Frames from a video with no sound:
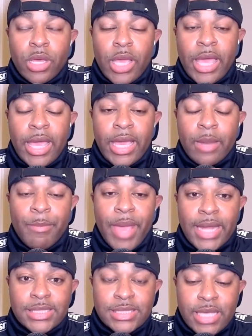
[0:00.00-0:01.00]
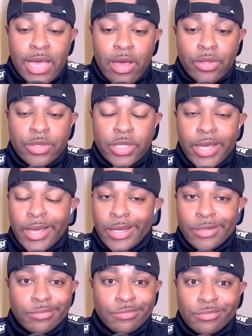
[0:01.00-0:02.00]
and Batty South
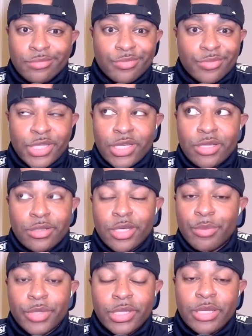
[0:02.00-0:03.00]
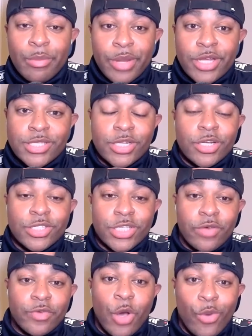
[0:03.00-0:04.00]
and completely embarrassing
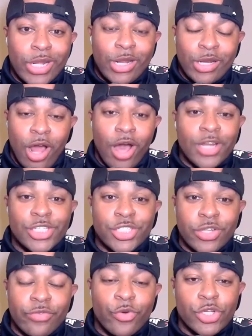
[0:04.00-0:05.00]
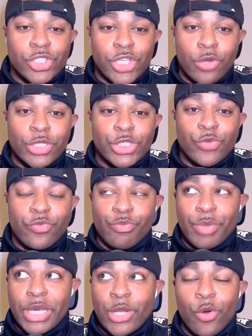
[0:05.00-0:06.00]
herself going and auditioning for a show that you've
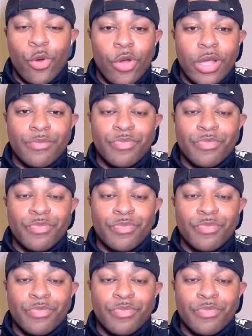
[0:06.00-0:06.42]
been on,